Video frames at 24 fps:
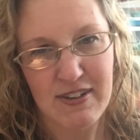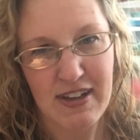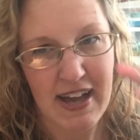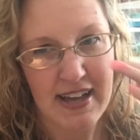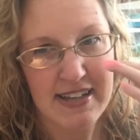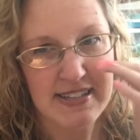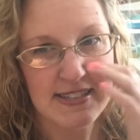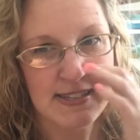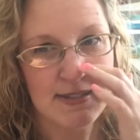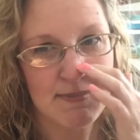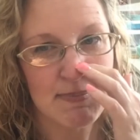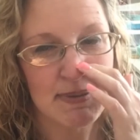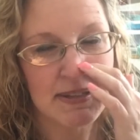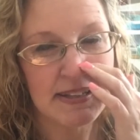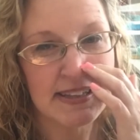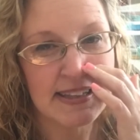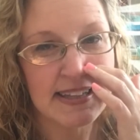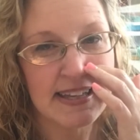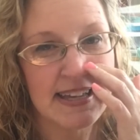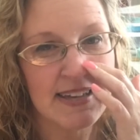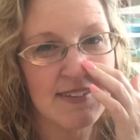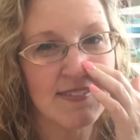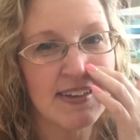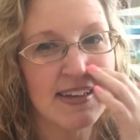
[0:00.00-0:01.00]
guys have been
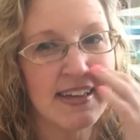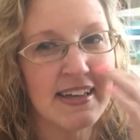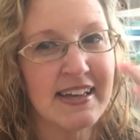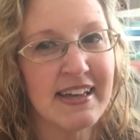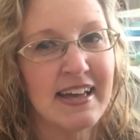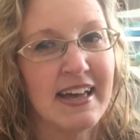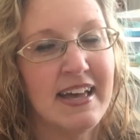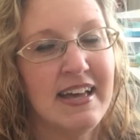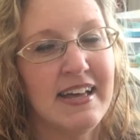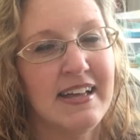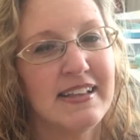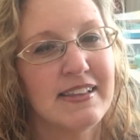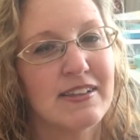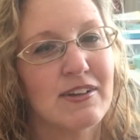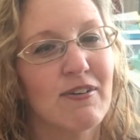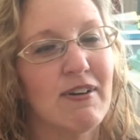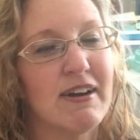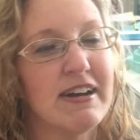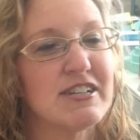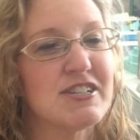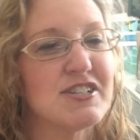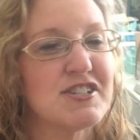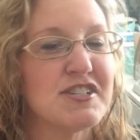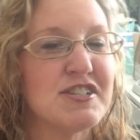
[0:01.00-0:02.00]
leaving, the
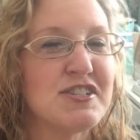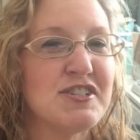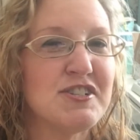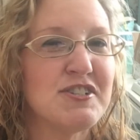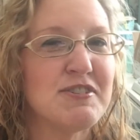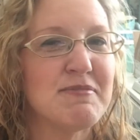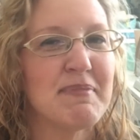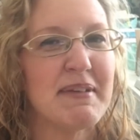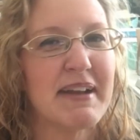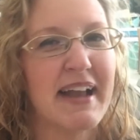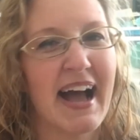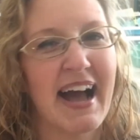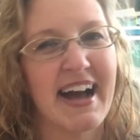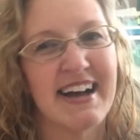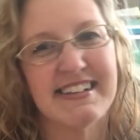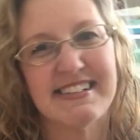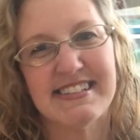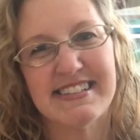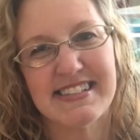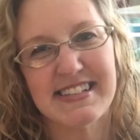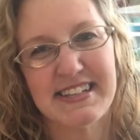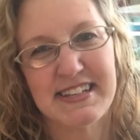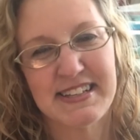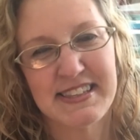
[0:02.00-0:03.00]
questions you've been
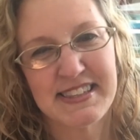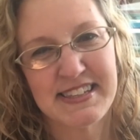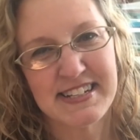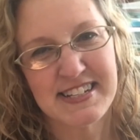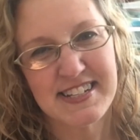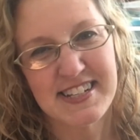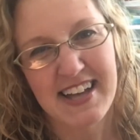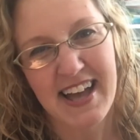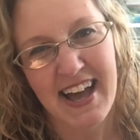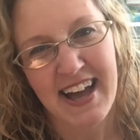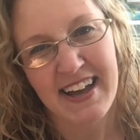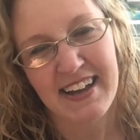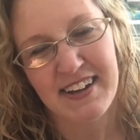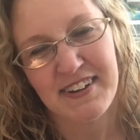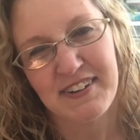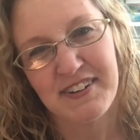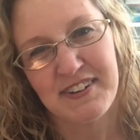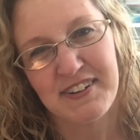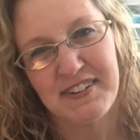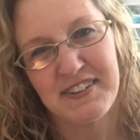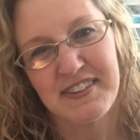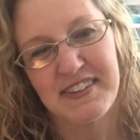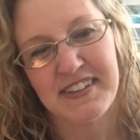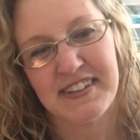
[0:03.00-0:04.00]
asking, the
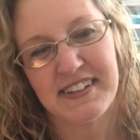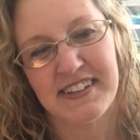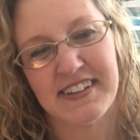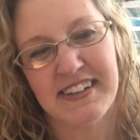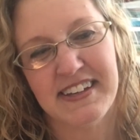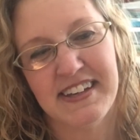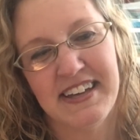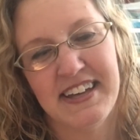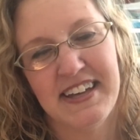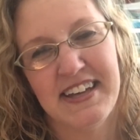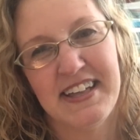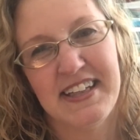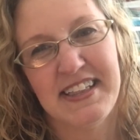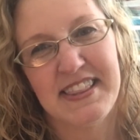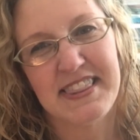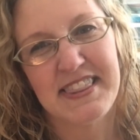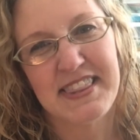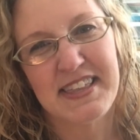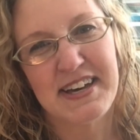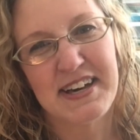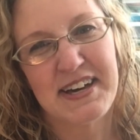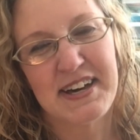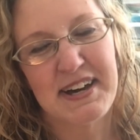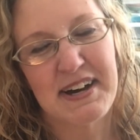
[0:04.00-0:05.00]
chatter,
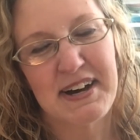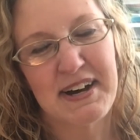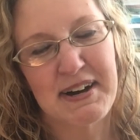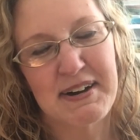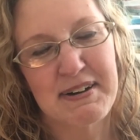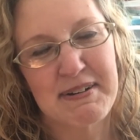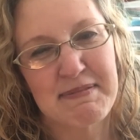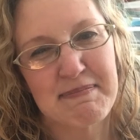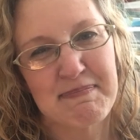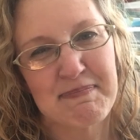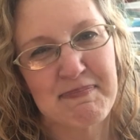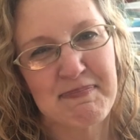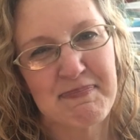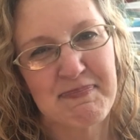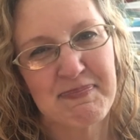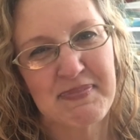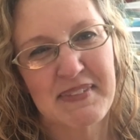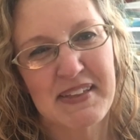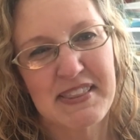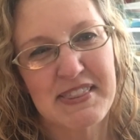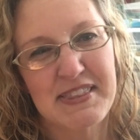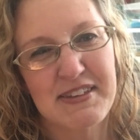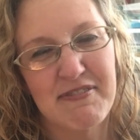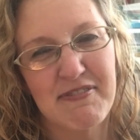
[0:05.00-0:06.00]

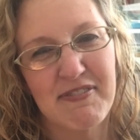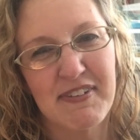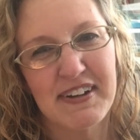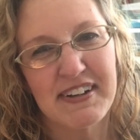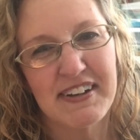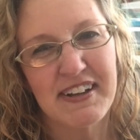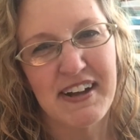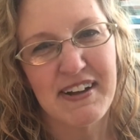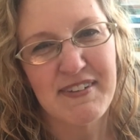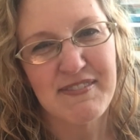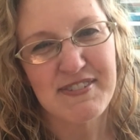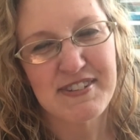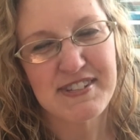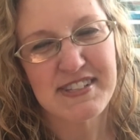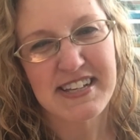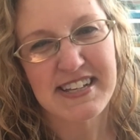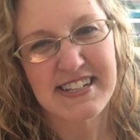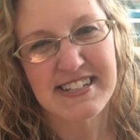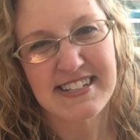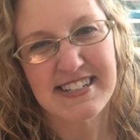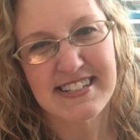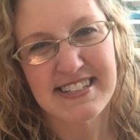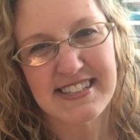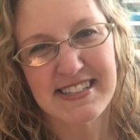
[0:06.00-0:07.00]
the fun
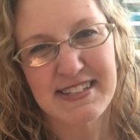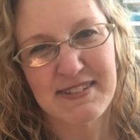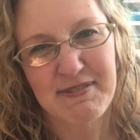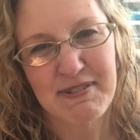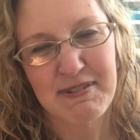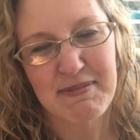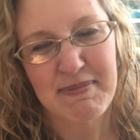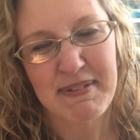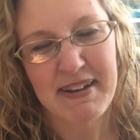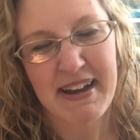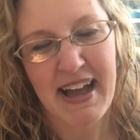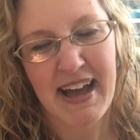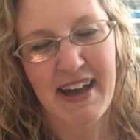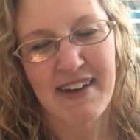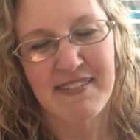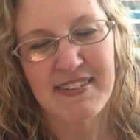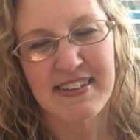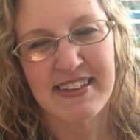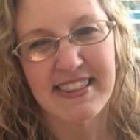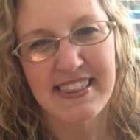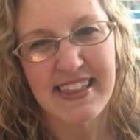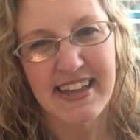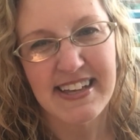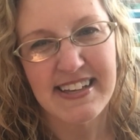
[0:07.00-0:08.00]
conversations that we've been
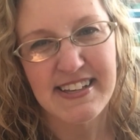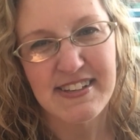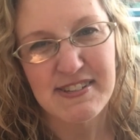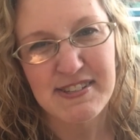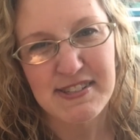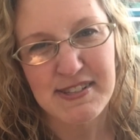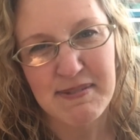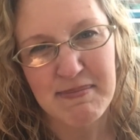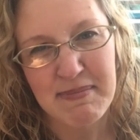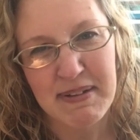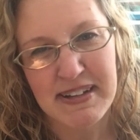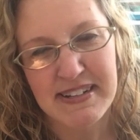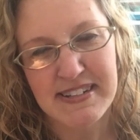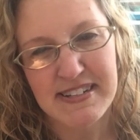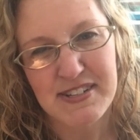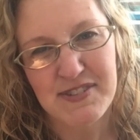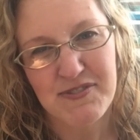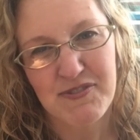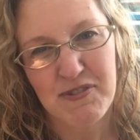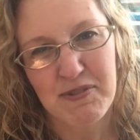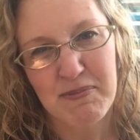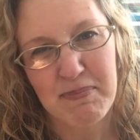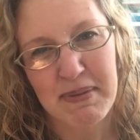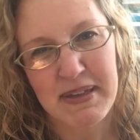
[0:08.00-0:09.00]
having. Thank you so much
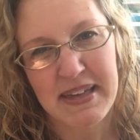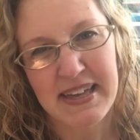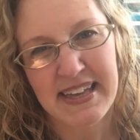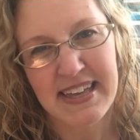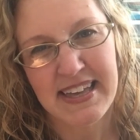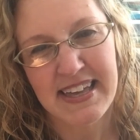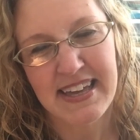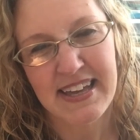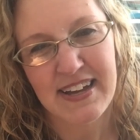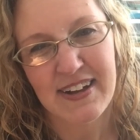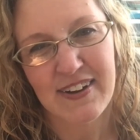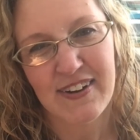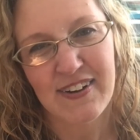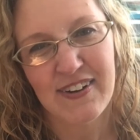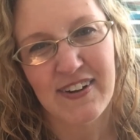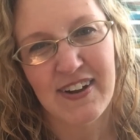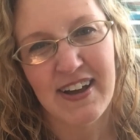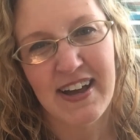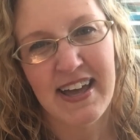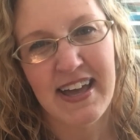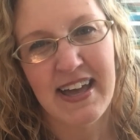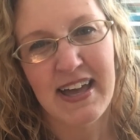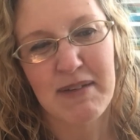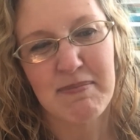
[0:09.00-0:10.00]
for being here.
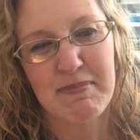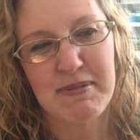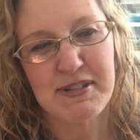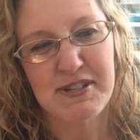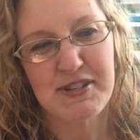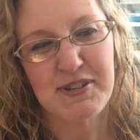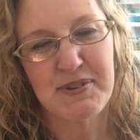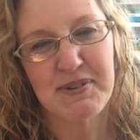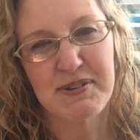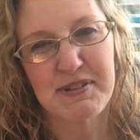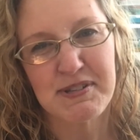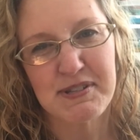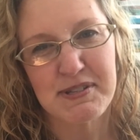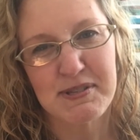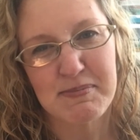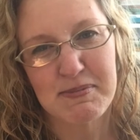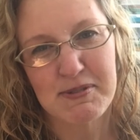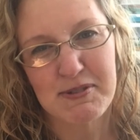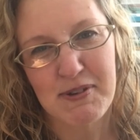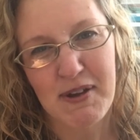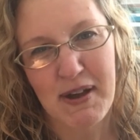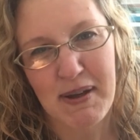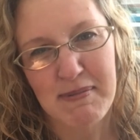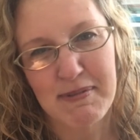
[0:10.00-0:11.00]
Be sure to
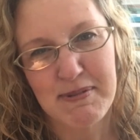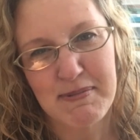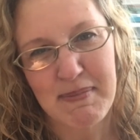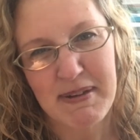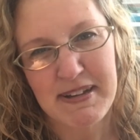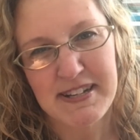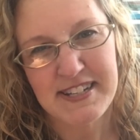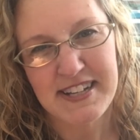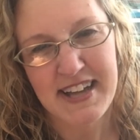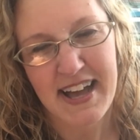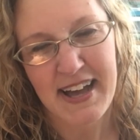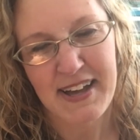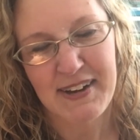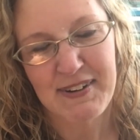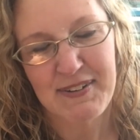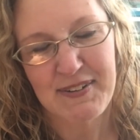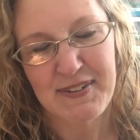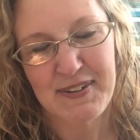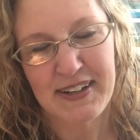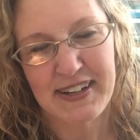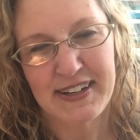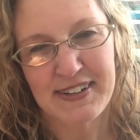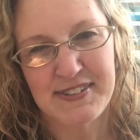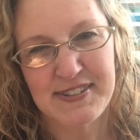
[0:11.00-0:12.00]
subscribe to my
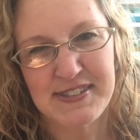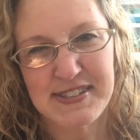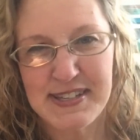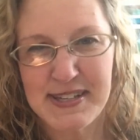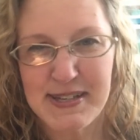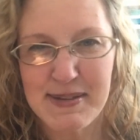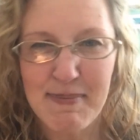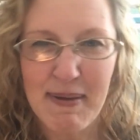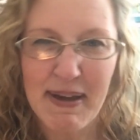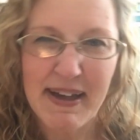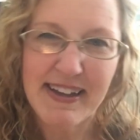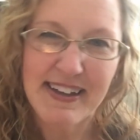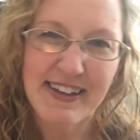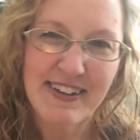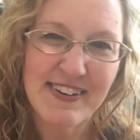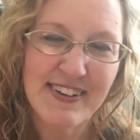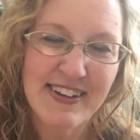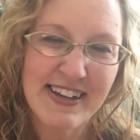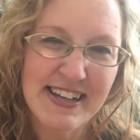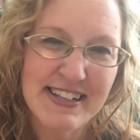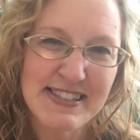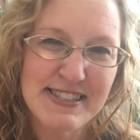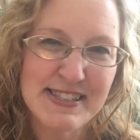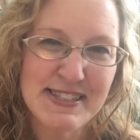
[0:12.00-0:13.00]
channel, and I'll see you back here
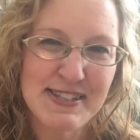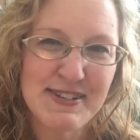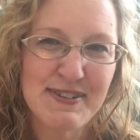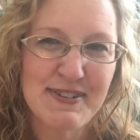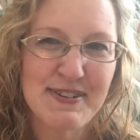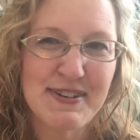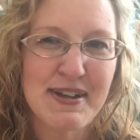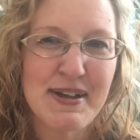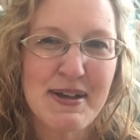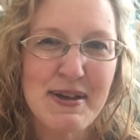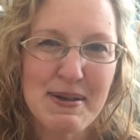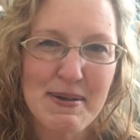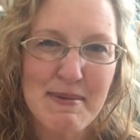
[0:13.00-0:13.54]
again soon.